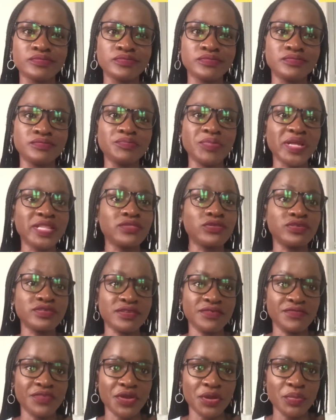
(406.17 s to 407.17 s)
But those
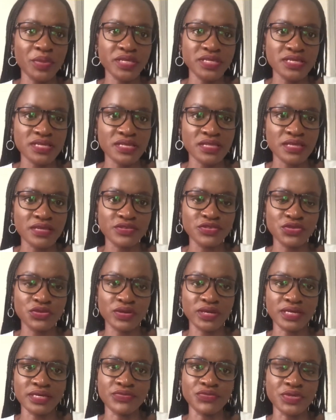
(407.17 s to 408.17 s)
are very basic things. You
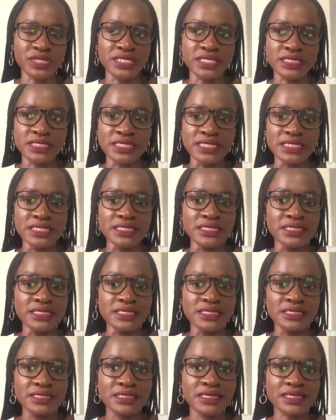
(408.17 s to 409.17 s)
can really
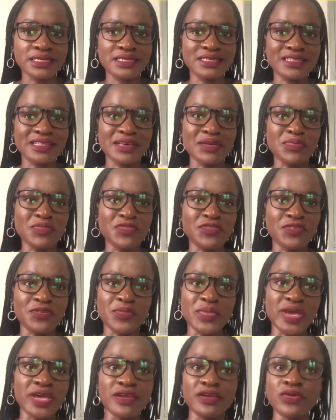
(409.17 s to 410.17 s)
get them
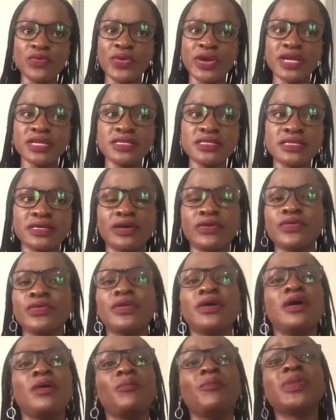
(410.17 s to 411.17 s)
from anywhere in town.
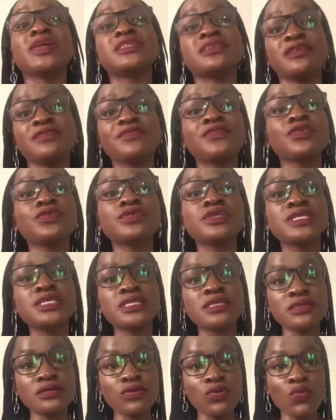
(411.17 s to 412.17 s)
But if you
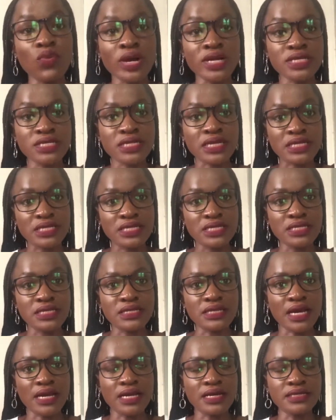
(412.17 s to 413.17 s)
still want
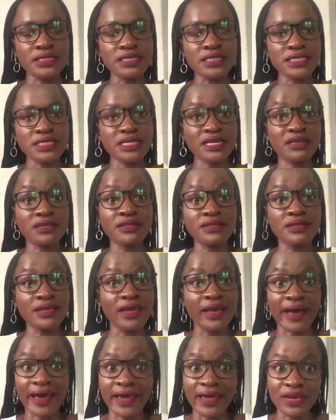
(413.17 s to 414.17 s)
a detailed
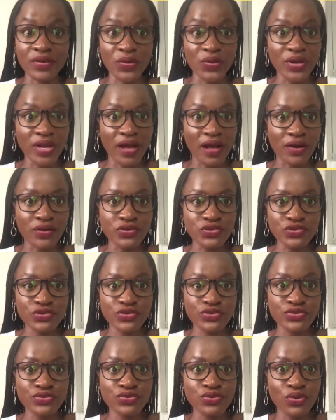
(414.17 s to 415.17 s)
guide on how to
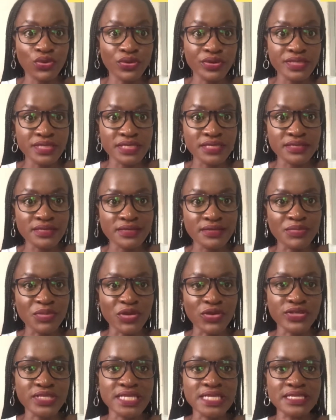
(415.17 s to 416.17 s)
do all this,
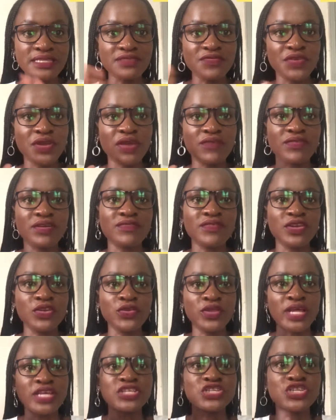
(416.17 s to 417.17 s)
because in this video I've given you
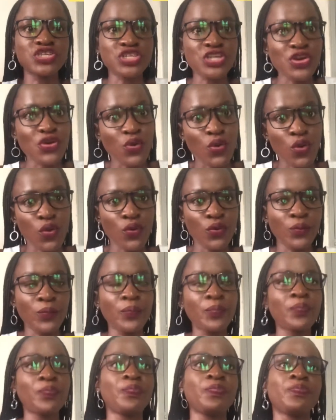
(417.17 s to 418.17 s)
the general,
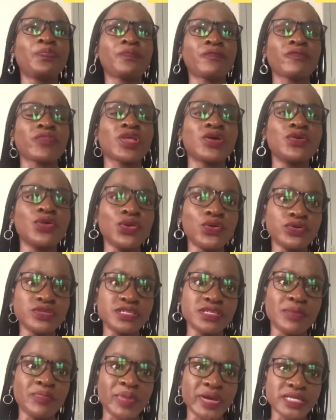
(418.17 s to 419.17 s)

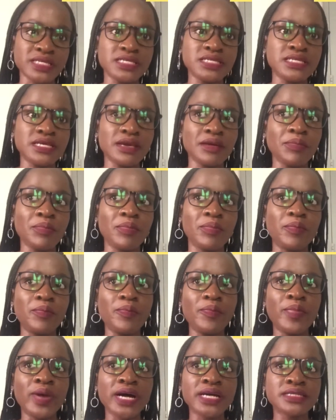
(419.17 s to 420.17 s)
step by step,
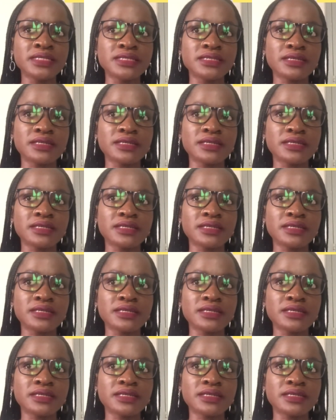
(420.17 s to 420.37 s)
but